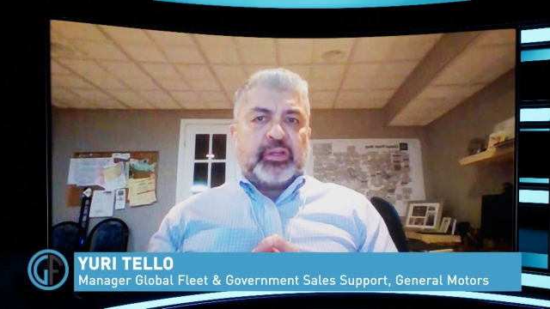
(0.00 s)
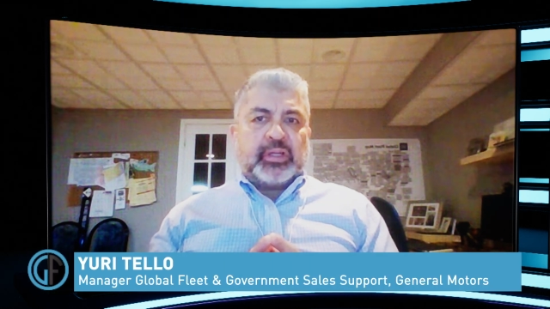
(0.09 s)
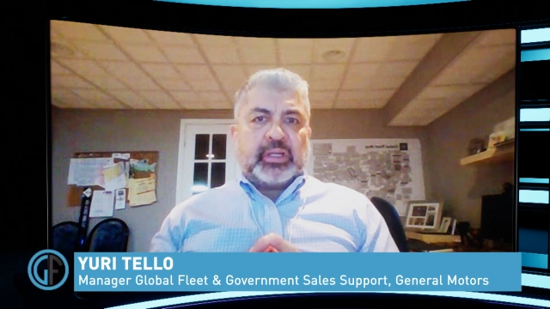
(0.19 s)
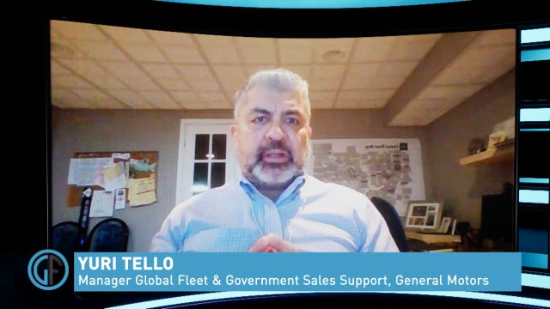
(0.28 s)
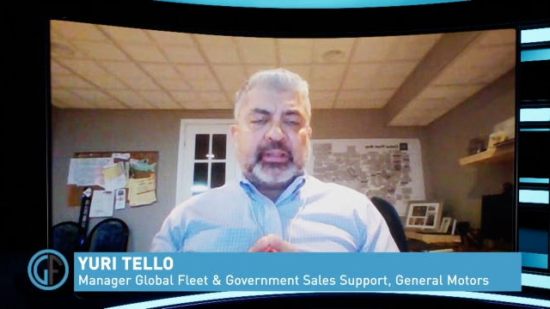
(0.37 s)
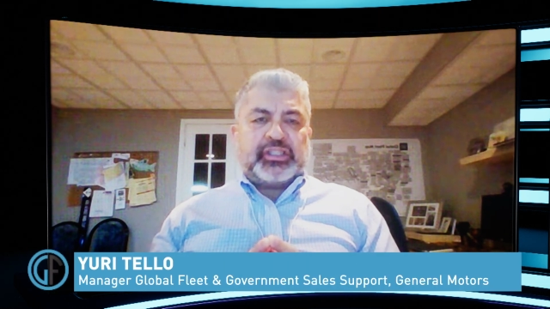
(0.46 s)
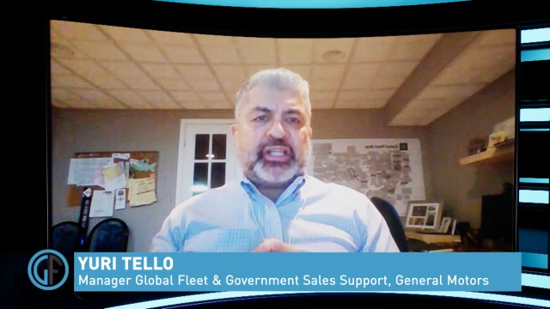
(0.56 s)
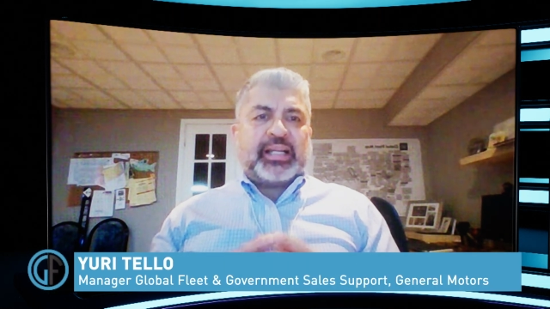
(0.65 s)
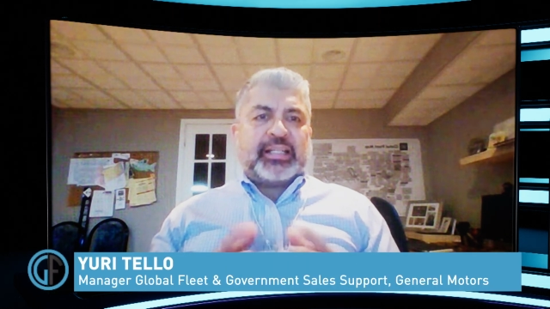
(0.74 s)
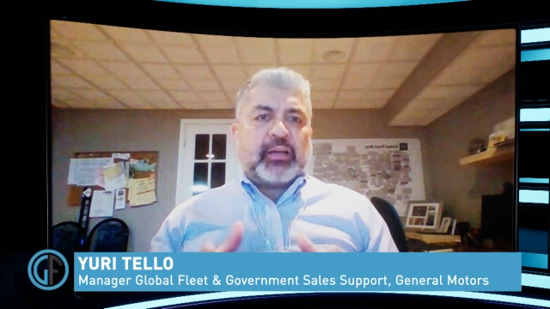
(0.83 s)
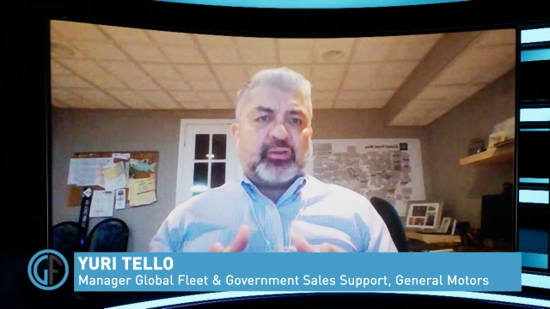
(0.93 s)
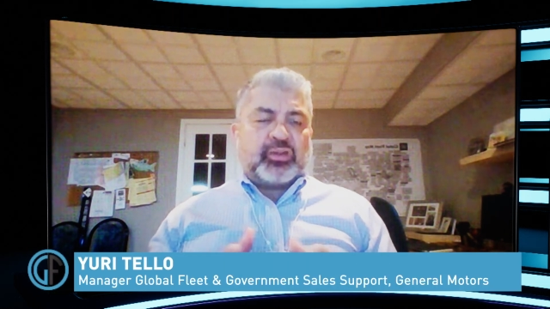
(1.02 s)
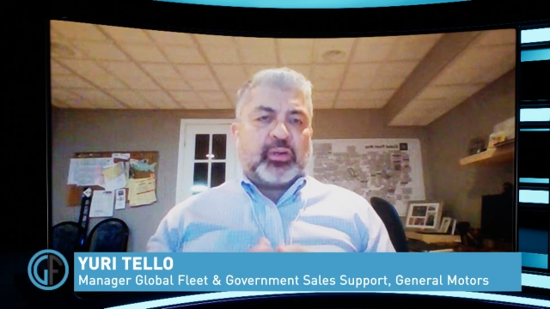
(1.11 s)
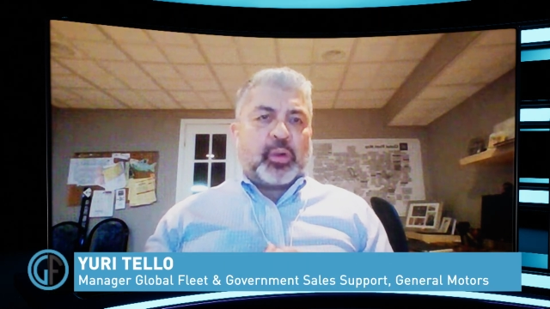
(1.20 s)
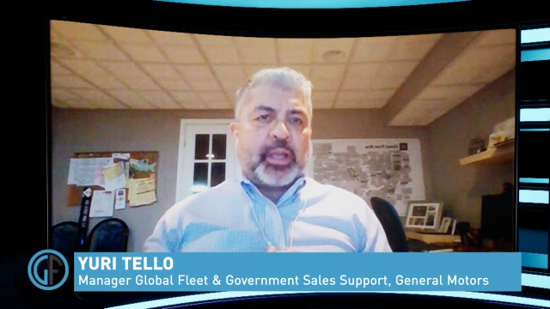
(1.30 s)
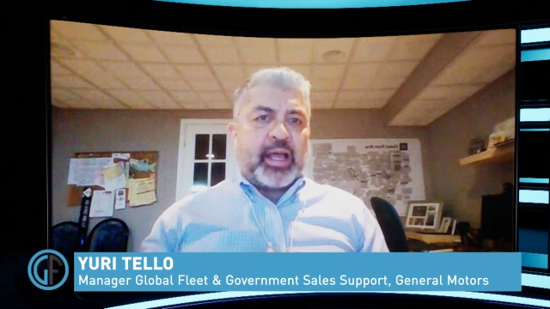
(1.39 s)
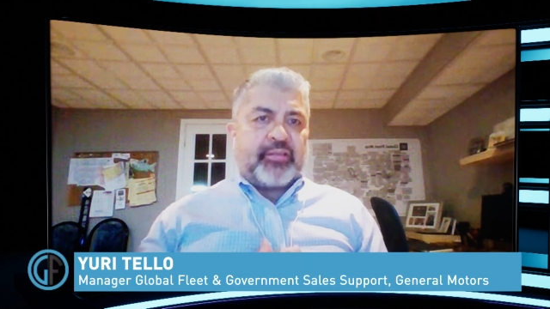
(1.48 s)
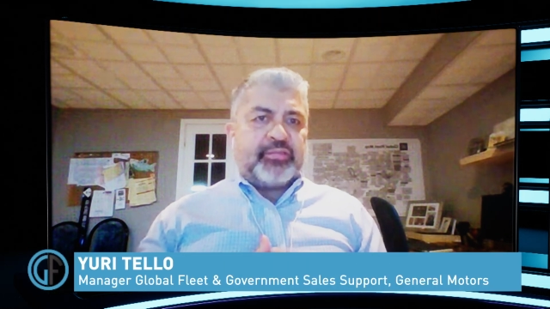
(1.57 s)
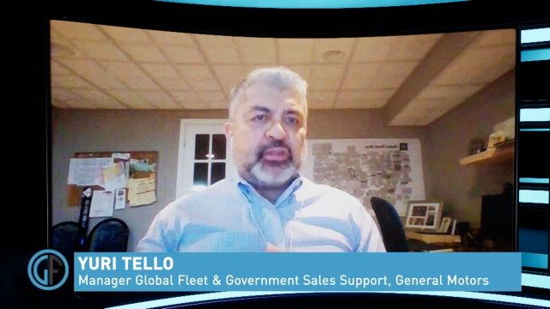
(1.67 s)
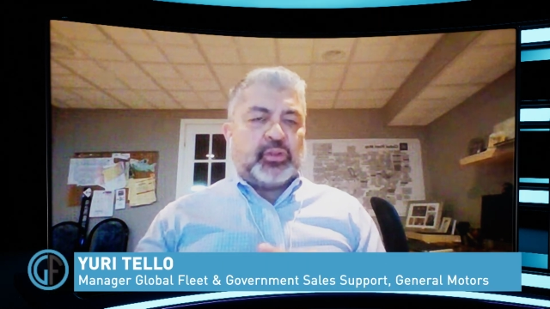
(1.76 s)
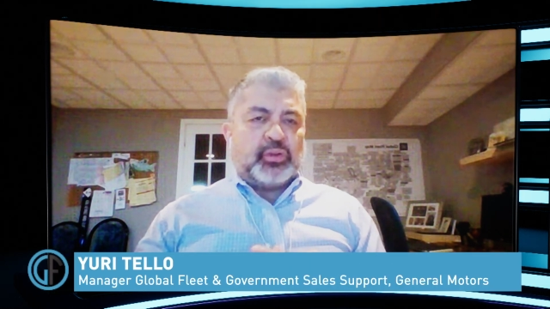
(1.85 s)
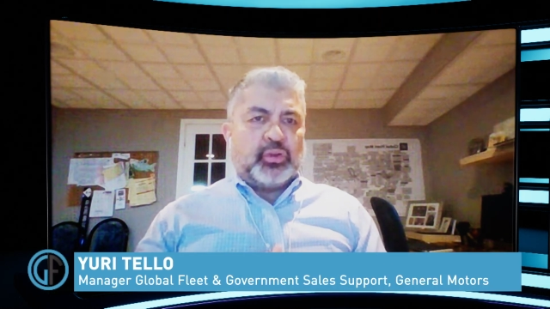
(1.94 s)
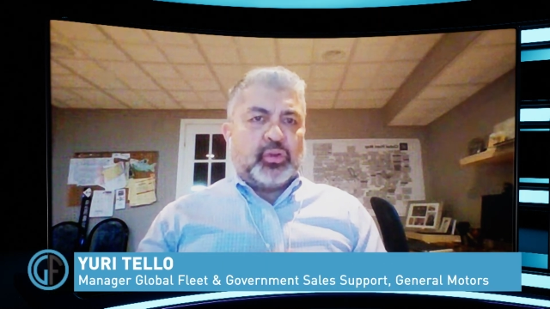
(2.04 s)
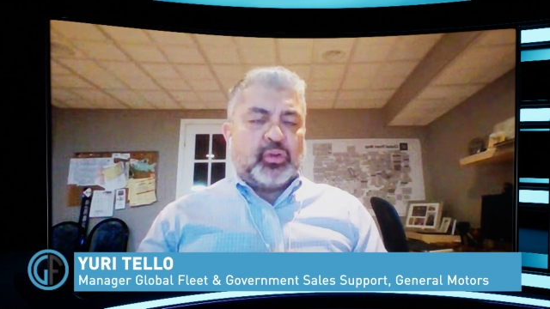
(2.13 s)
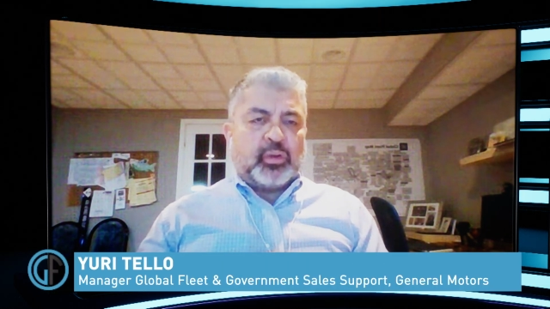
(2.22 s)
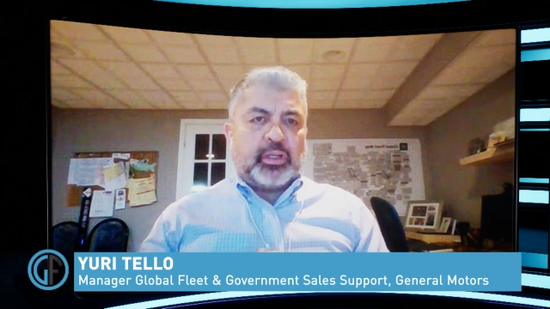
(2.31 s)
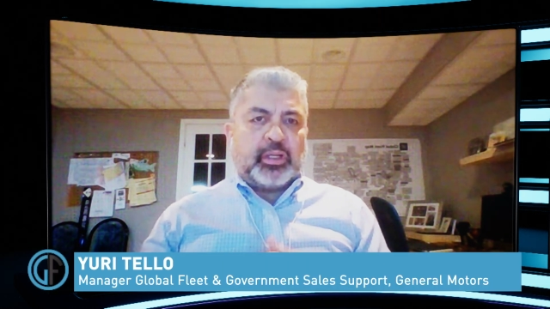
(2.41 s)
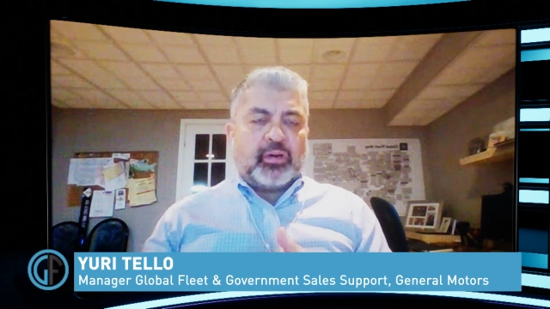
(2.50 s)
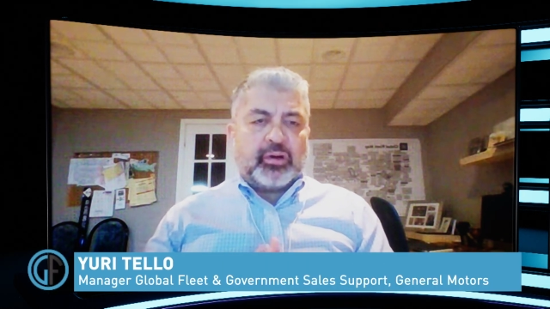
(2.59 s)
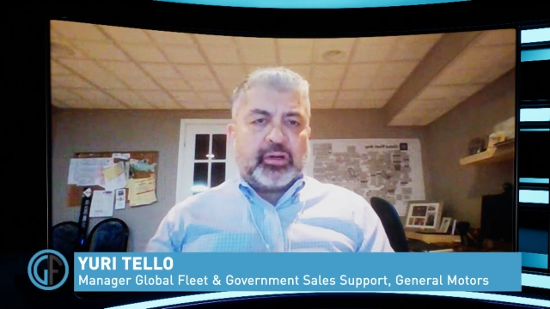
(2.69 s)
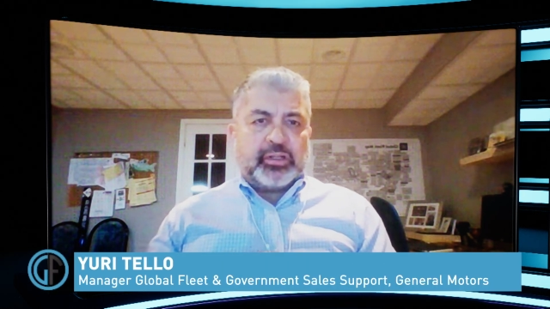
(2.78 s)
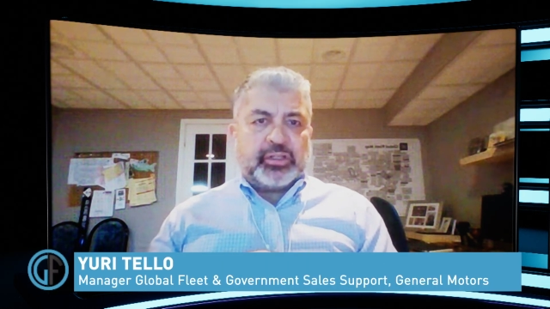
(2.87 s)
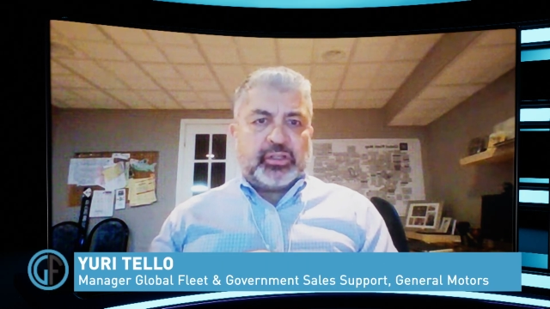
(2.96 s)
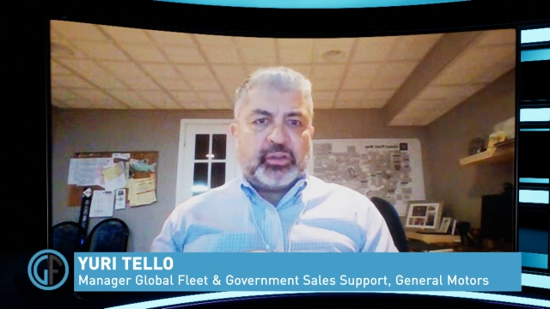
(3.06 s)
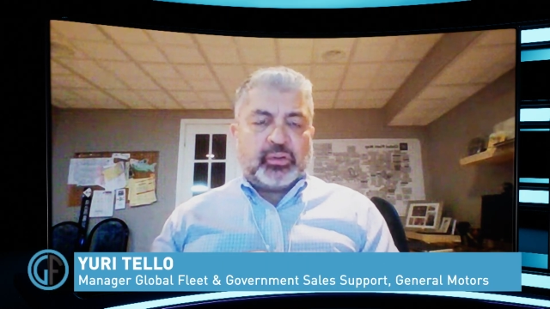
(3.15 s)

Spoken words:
the shutdowns that we have to do in order